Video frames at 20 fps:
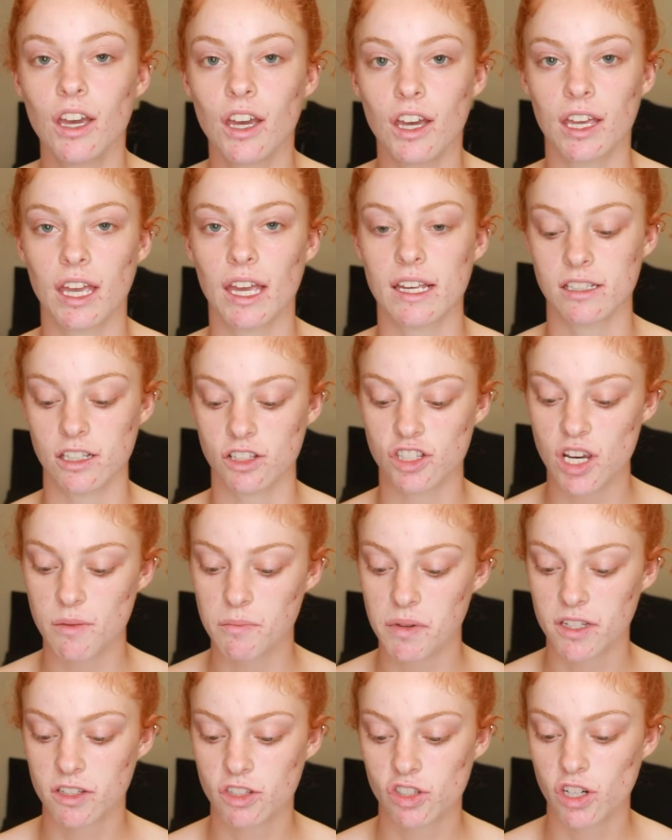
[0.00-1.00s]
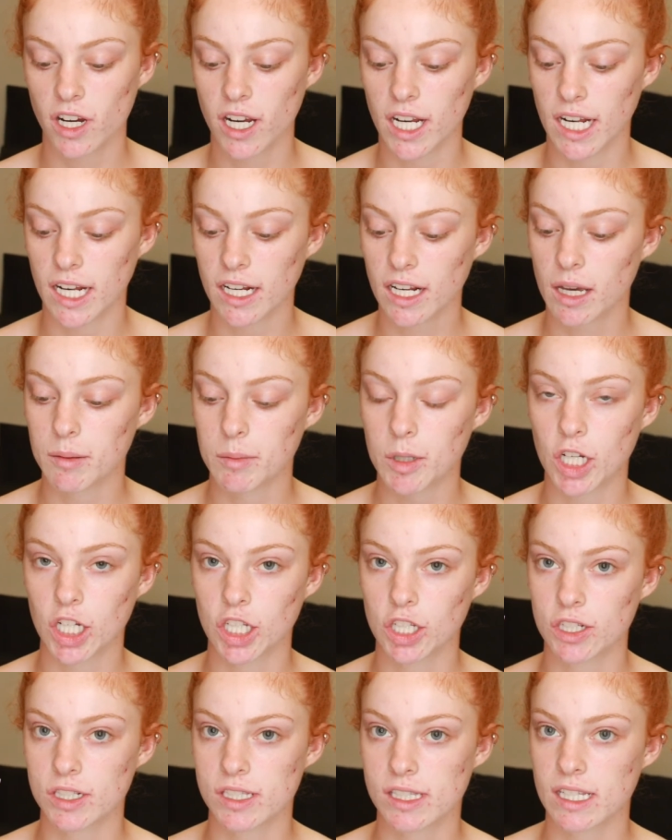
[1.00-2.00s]
Okay, so jumping straight in, I'm going
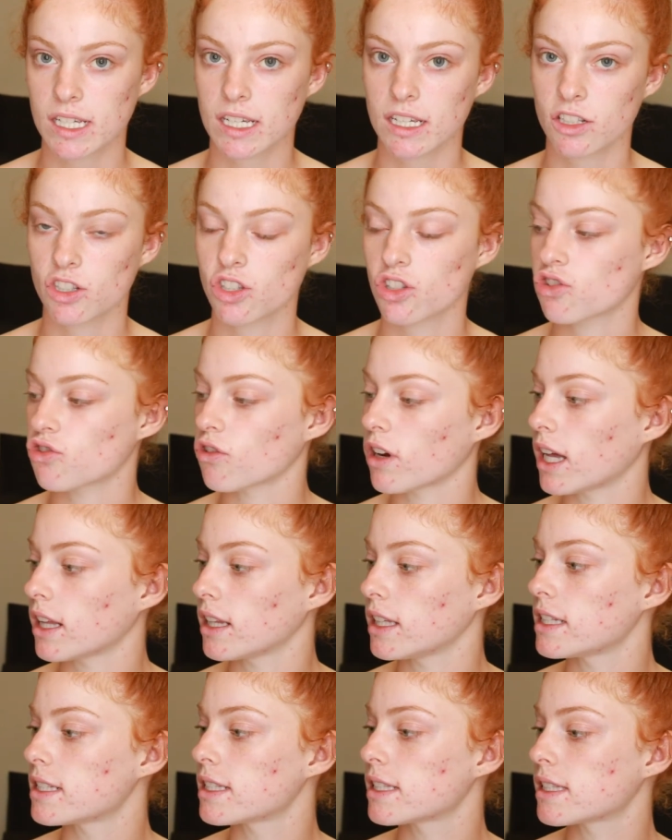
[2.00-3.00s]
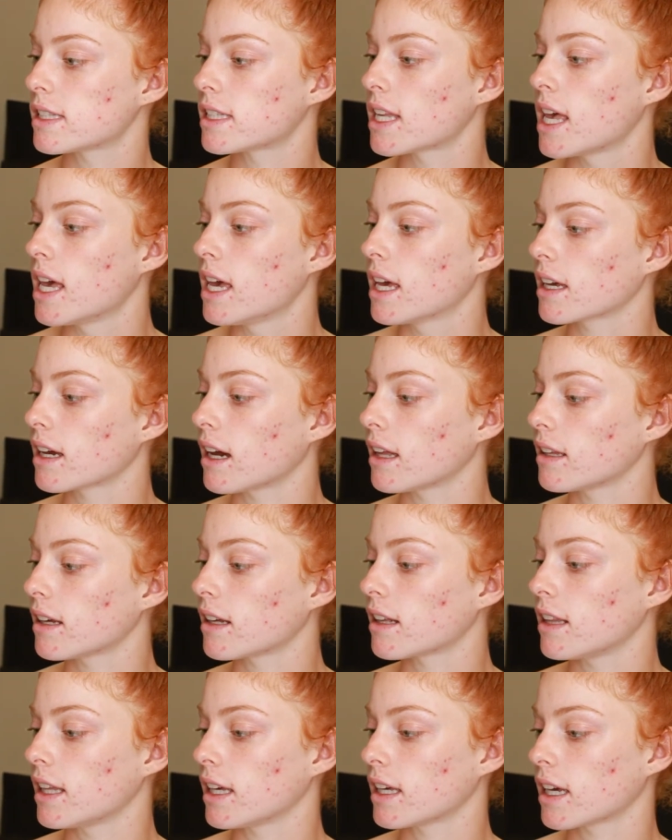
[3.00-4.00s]
to use the Australis
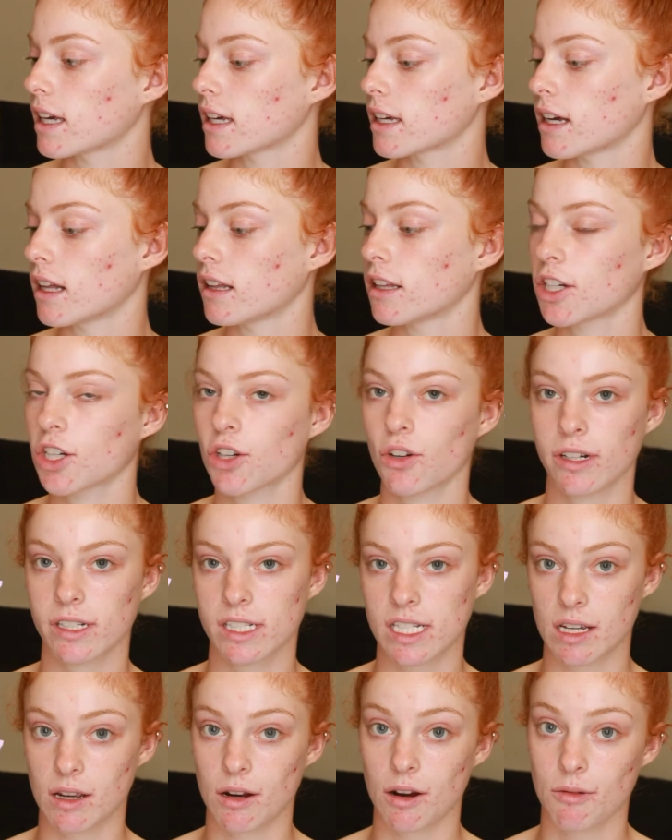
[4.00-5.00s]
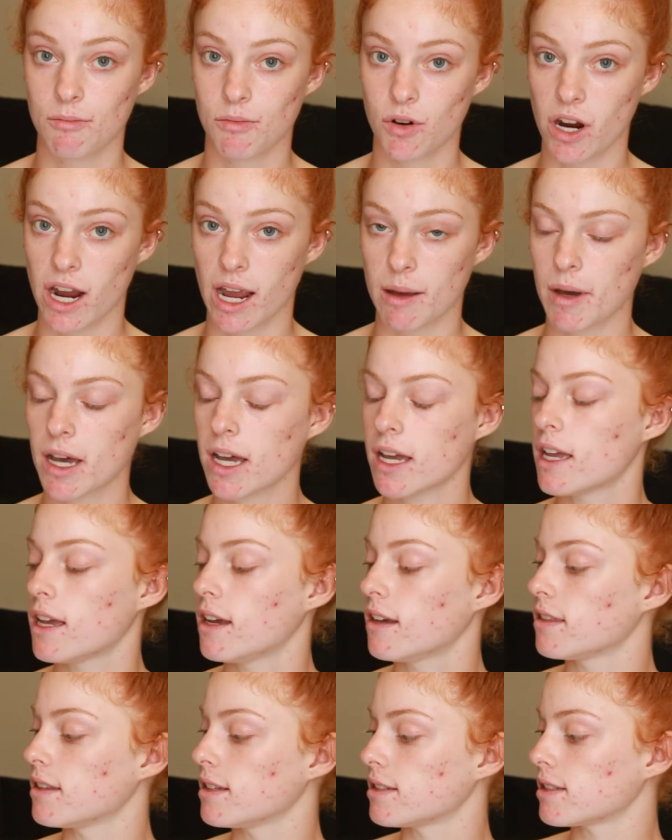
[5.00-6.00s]
Color Click Color Correcting Primer.
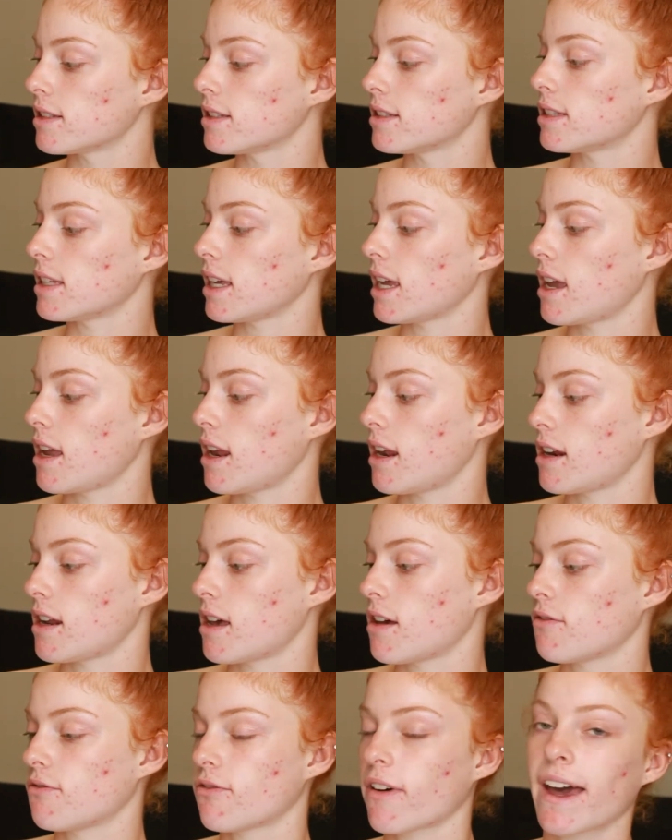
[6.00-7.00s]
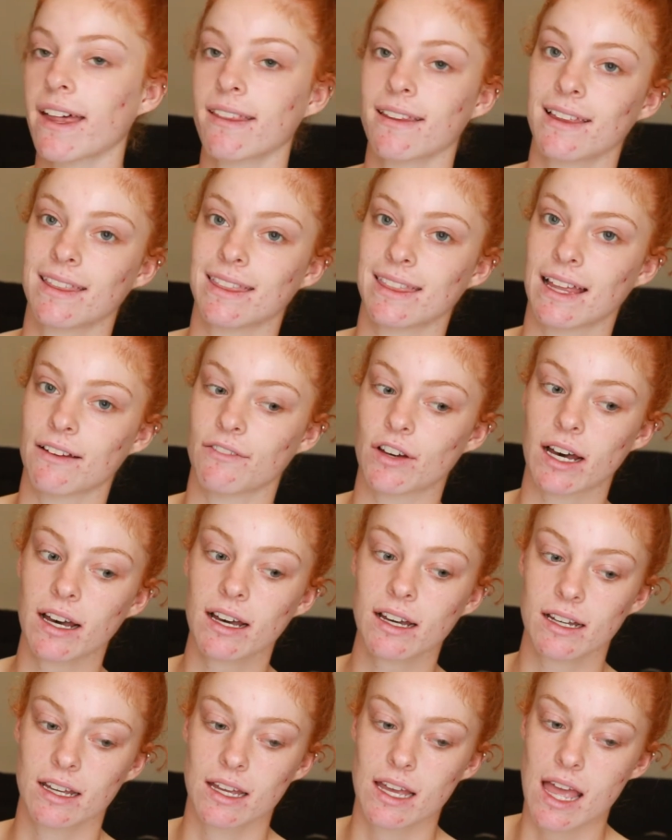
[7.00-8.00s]
This is in Violet
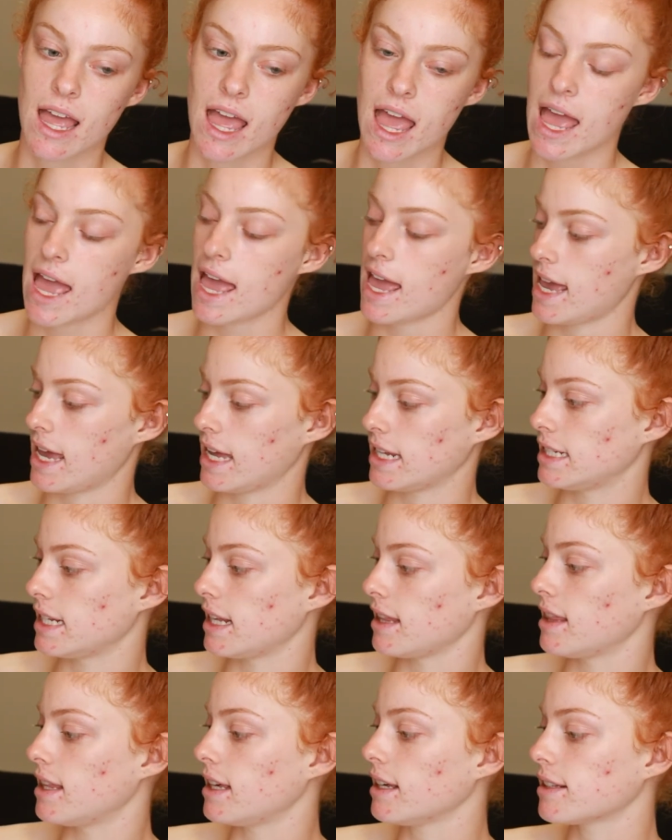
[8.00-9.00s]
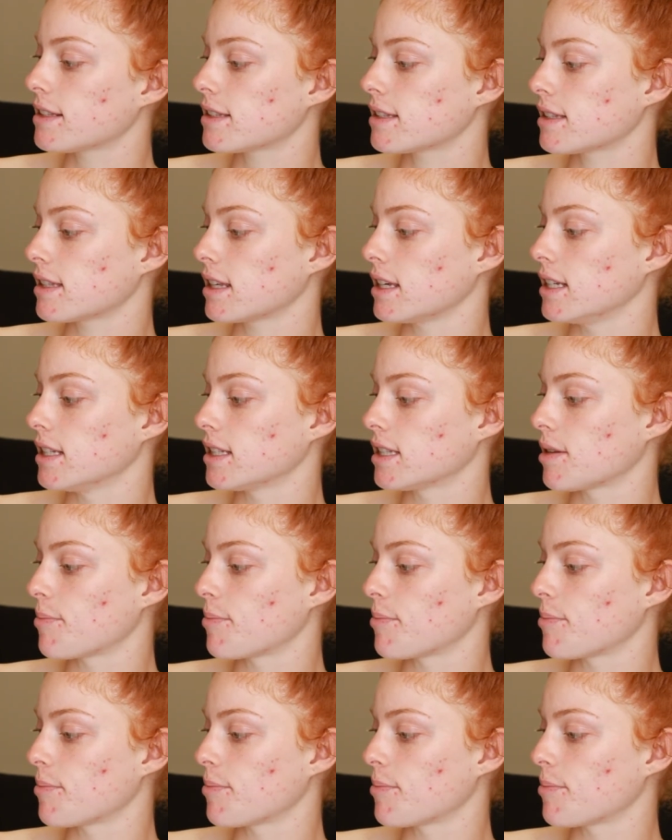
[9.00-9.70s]
Lover, and this is